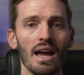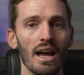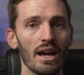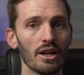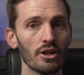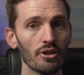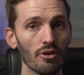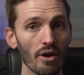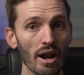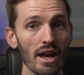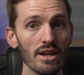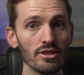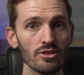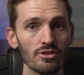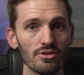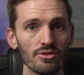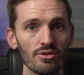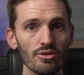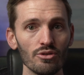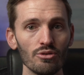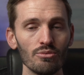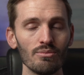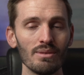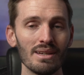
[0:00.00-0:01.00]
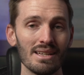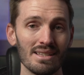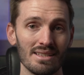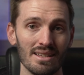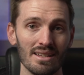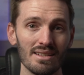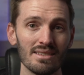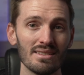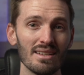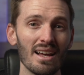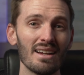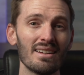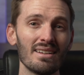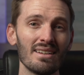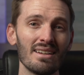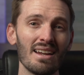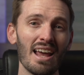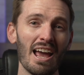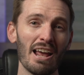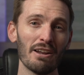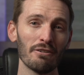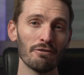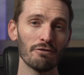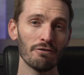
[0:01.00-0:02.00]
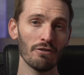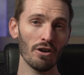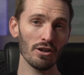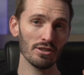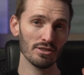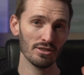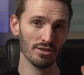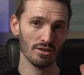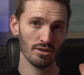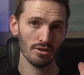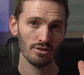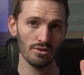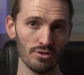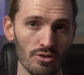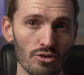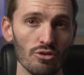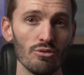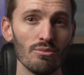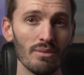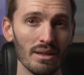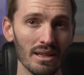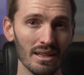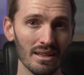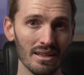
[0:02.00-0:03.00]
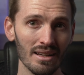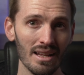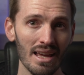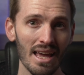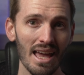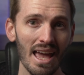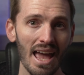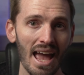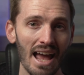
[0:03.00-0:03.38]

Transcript: A crash zoom is a sudden and fast zoom in,